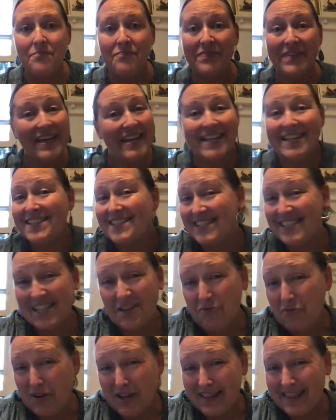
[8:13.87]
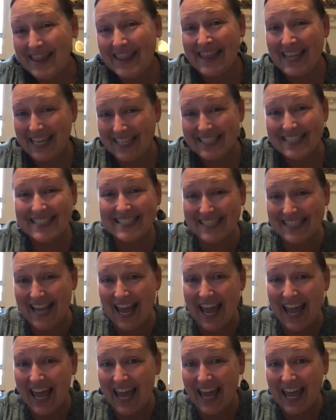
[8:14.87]
It is different than,
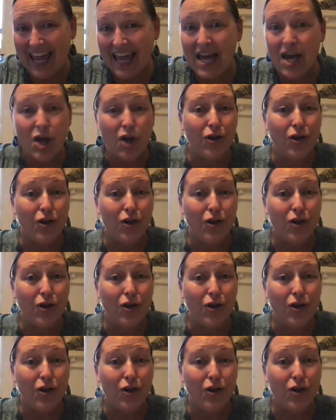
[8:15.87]
say,